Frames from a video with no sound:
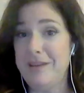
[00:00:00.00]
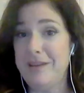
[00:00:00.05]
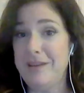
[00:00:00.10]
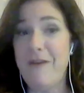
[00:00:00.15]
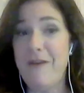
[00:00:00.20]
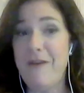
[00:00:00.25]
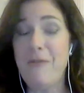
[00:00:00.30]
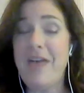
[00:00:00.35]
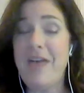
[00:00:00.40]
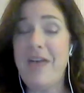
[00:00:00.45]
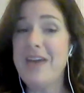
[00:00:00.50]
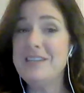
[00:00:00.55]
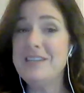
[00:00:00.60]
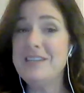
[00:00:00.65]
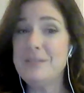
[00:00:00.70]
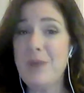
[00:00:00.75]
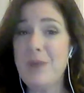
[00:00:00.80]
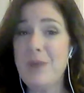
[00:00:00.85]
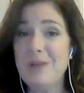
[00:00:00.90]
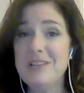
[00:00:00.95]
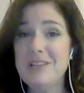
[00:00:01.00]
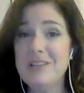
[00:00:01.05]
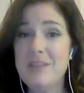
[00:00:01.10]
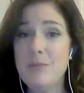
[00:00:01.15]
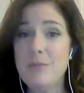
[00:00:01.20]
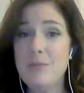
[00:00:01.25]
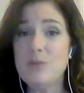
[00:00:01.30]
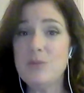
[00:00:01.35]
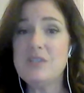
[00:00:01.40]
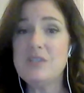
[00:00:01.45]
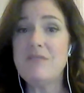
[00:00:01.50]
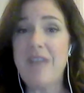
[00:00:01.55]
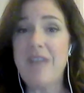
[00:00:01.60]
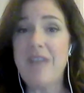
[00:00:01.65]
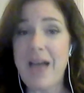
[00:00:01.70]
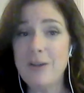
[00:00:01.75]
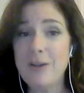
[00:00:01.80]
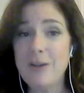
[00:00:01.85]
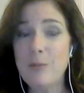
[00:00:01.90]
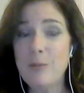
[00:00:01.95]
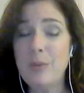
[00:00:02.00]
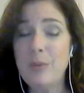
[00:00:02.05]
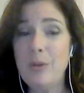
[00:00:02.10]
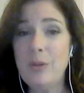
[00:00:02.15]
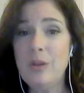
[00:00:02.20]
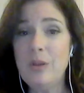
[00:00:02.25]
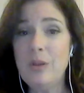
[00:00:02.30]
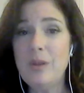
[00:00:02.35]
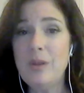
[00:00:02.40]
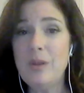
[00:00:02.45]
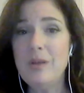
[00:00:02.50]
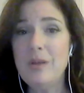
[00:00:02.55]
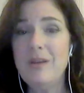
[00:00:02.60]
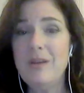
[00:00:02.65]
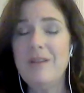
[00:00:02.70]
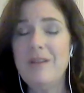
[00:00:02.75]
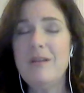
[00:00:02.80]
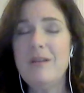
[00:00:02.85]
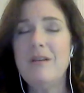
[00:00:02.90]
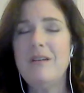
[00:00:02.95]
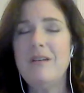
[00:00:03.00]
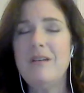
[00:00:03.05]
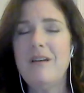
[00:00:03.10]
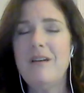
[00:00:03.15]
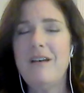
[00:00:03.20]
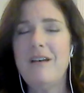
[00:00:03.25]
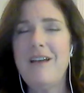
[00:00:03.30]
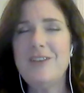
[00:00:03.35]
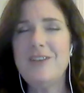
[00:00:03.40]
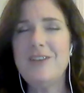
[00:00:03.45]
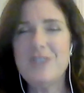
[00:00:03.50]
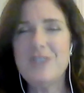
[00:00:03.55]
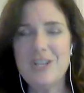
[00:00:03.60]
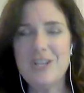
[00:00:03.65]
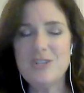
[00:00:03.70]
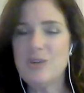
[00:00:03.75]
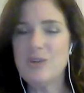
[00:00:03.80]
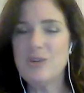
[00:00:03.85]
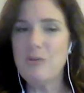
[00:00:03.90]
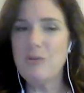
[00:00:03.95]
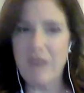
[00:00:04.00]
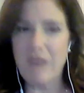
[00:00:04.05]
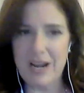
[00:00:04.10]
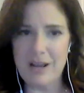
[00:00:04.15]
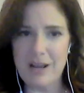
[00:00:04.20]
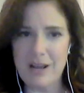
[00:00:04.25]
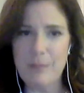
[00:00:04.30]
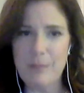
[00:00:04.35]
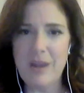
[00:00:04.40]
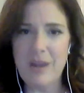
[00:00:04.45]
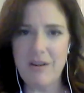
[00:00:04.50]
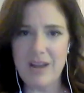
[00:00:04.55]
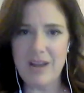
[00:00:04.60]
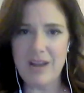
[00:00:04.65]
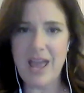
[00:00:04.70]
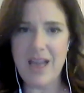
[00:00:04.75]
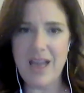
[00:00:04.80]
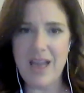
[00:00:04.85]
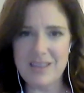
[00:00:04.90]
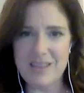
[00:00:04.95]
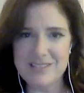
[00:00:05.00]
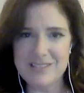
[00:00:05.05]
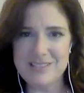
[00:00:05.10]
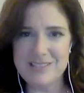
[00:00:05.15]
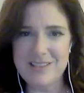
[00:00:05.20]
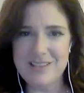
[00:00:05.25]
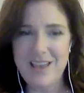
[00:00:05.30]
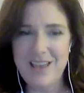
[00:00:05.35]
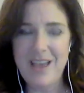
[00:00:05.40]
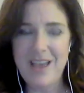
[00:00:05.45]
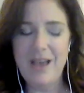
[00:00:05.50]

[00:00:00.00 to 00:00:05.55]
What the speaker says: Oh, that is probably the most valuable educational right a parent has.